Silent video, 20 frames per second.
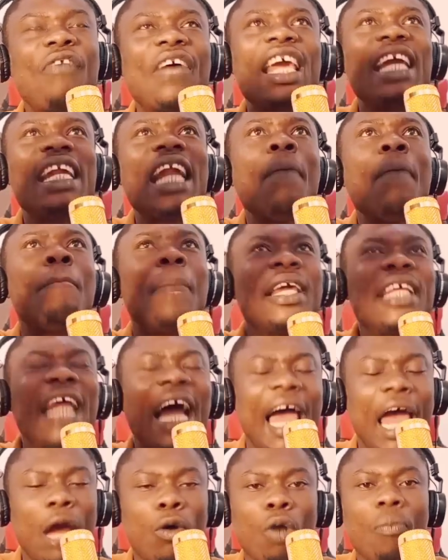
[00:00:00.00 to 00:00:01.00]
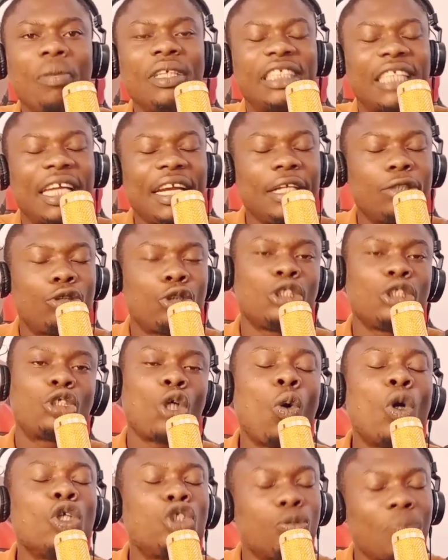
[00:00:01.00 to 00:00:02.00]
your number ya ewo me screen so
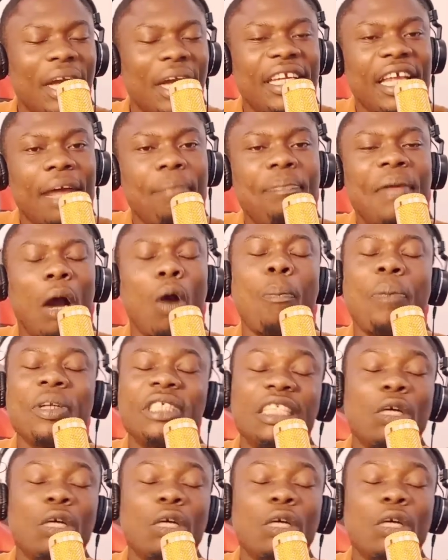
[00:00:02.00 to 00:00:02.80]
so juma de bia opese